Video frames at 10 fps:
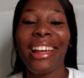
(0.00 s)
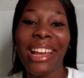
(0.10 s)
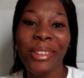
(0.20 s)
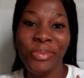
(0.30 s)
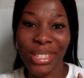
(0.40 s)
and
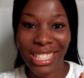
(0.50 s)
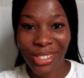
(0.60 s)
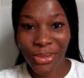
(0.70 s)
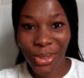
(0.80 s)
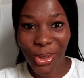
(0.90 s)
I
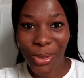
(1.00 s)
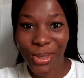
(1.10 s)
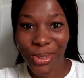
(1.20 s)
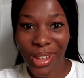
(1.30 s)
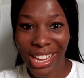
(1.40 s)
believe you
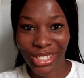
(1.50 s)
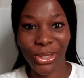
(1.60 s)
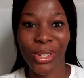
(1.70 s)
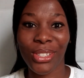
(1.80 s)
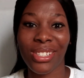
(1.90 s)
also
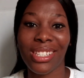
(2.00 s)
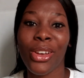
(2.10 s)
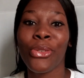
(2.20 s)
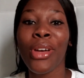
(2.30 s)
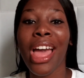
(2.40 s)
enjoyed yourself.